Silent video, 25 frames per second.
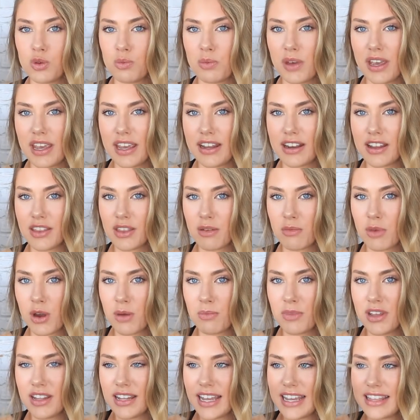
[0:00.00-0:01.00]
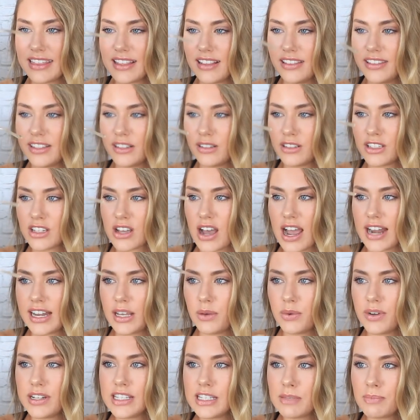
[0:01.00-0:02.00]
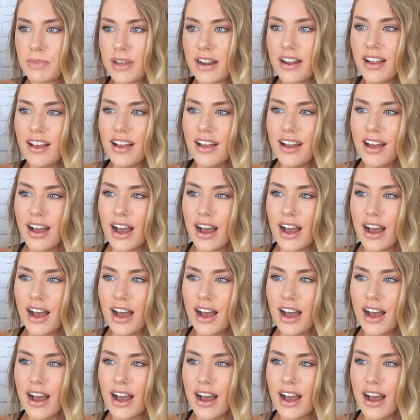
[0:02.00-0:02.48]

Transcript: super in at the moment like the little tiny ones but